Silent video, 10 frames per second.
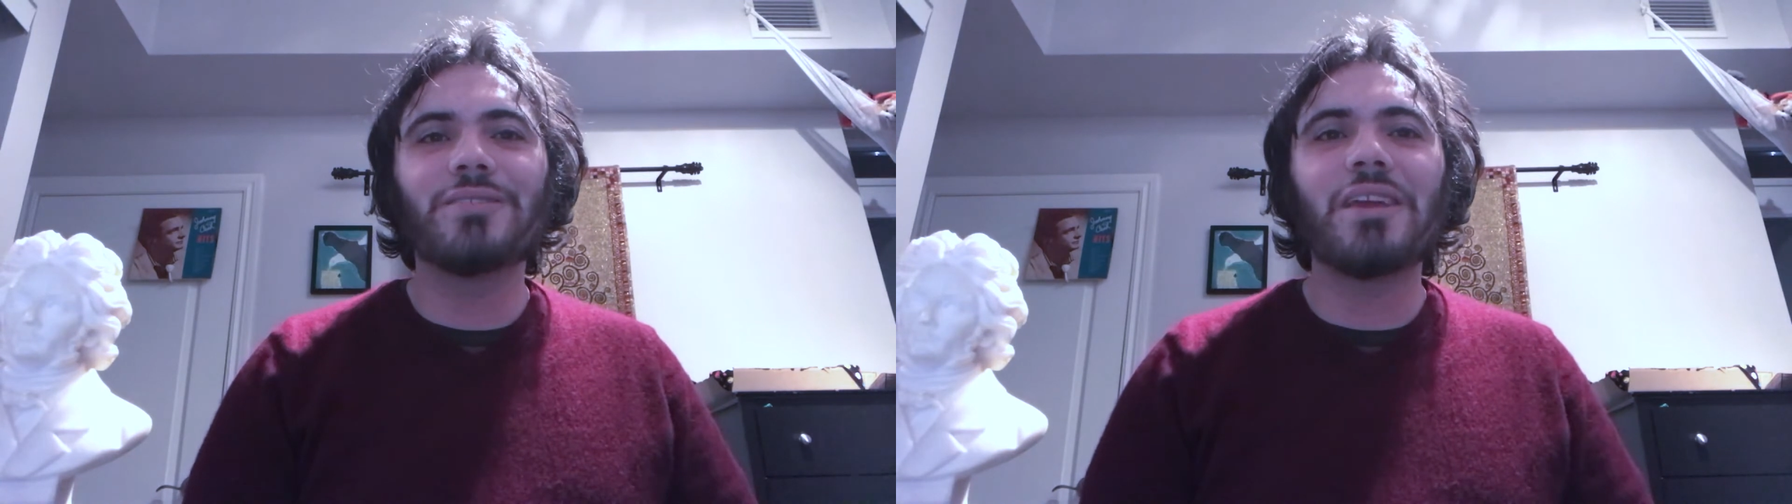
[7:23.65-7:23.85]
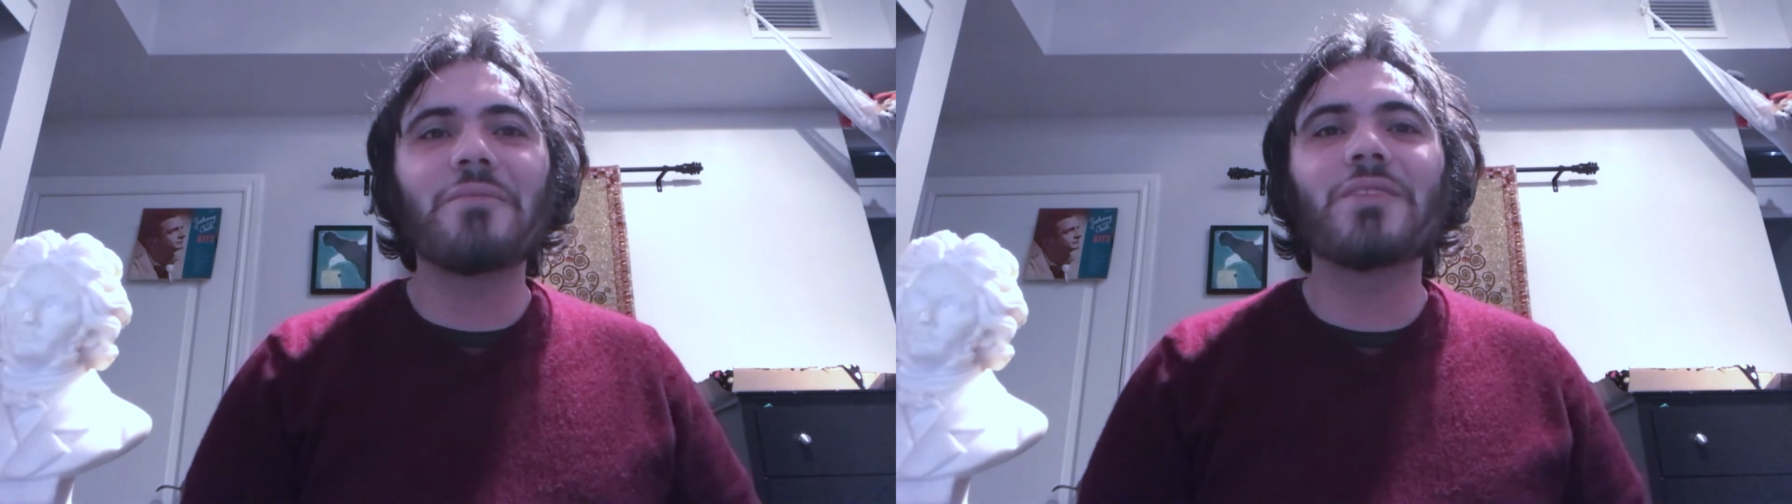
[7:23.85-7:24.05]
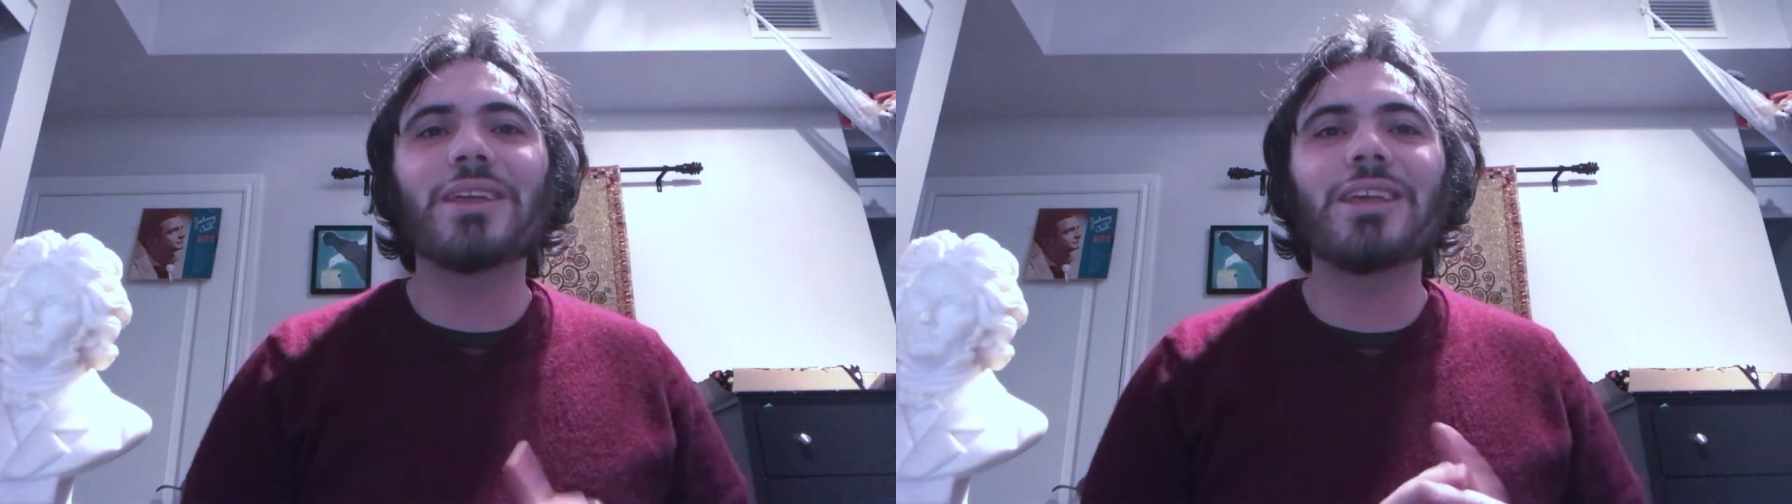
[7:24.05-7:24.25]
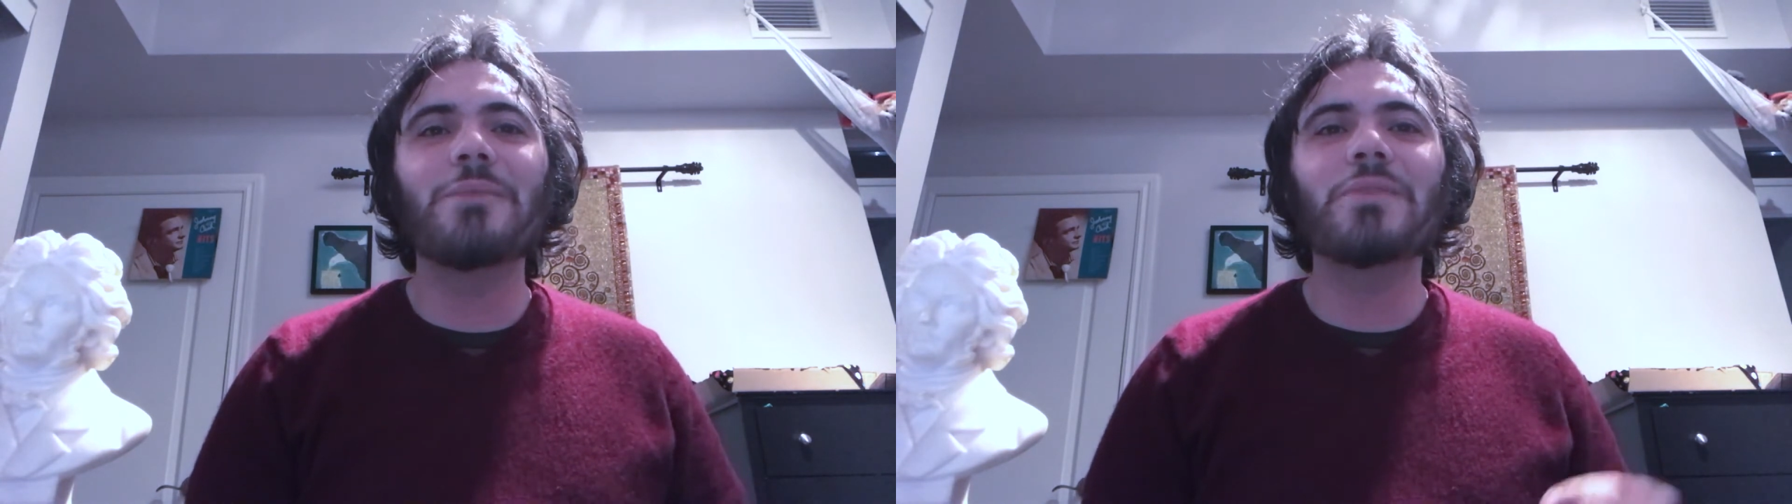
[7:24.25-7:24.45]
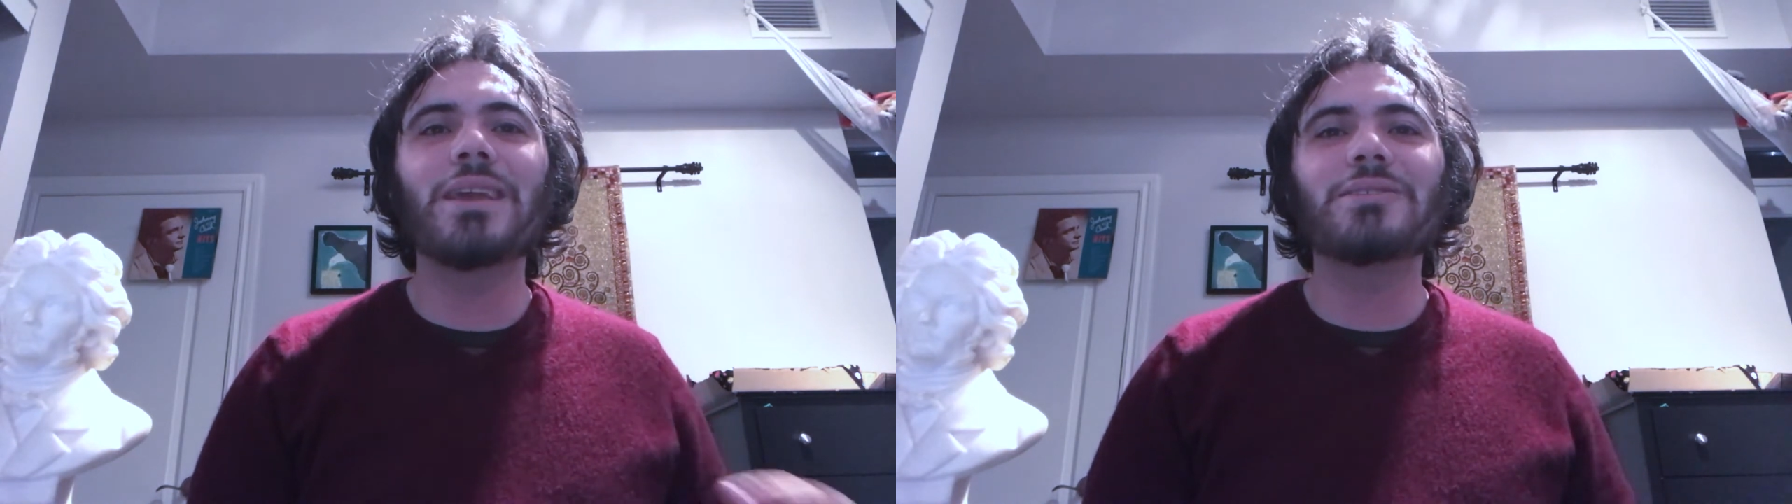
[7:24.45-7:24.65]
They
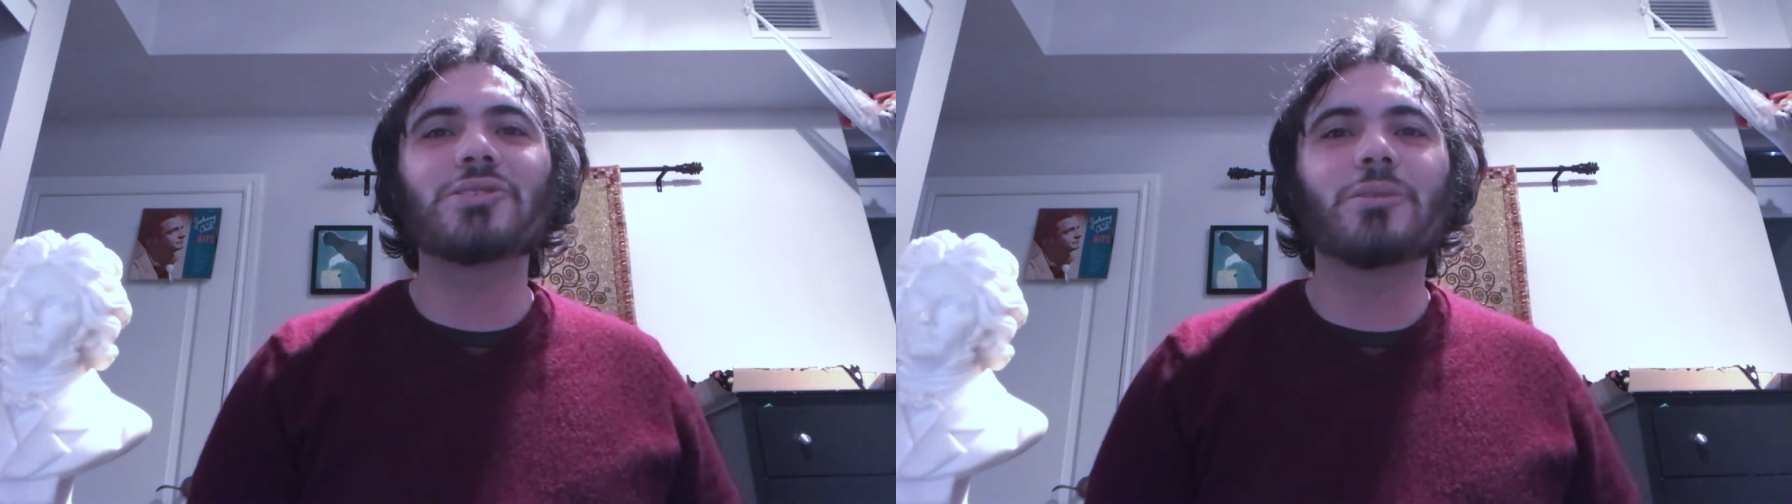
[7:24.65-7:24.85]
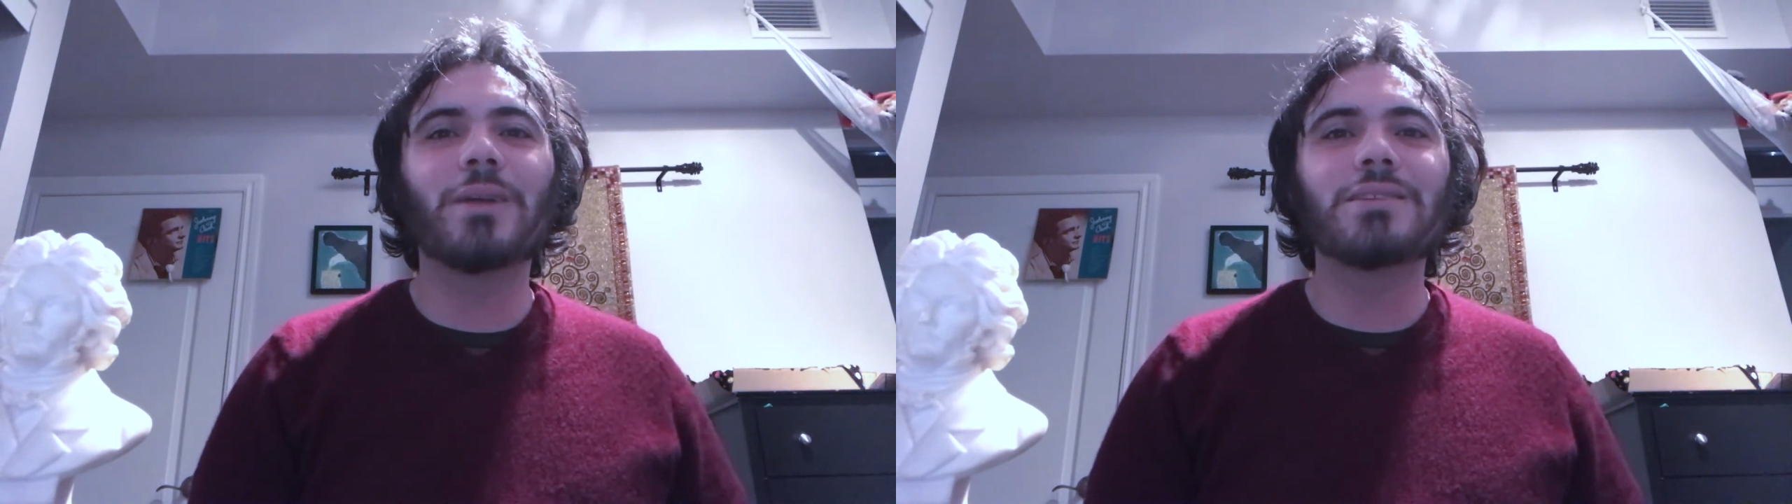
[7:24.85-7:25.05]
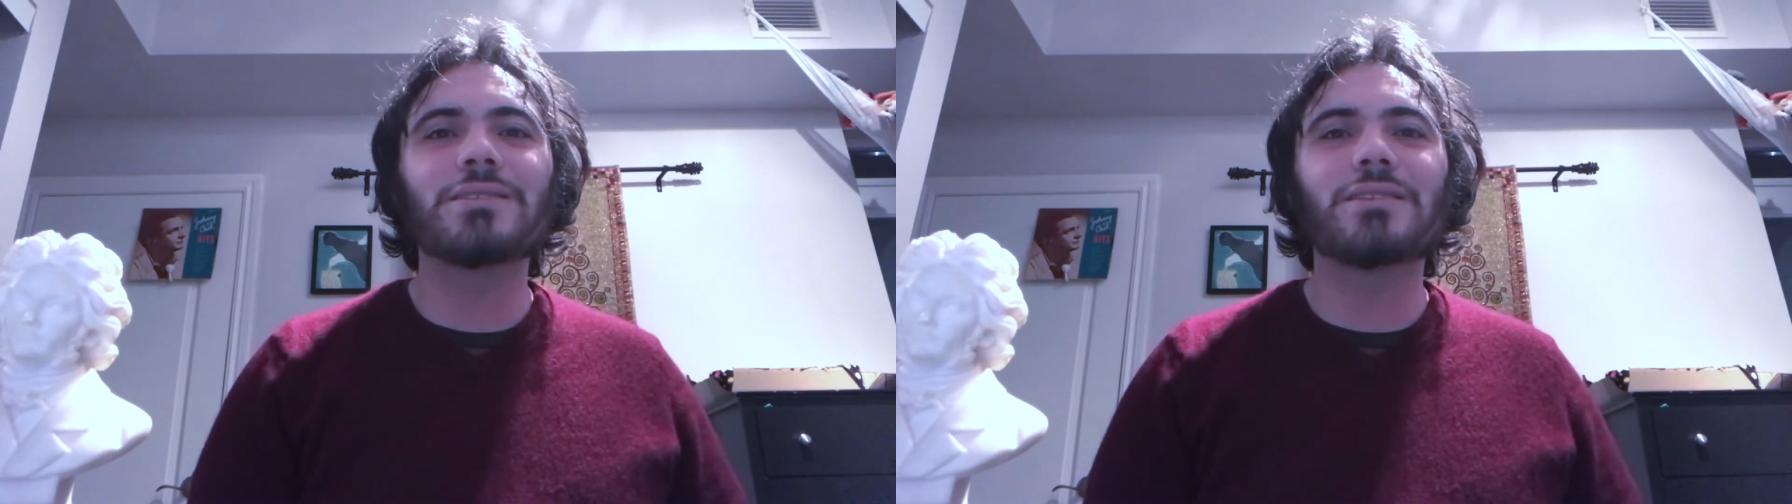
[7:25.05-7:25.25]
keep the instruments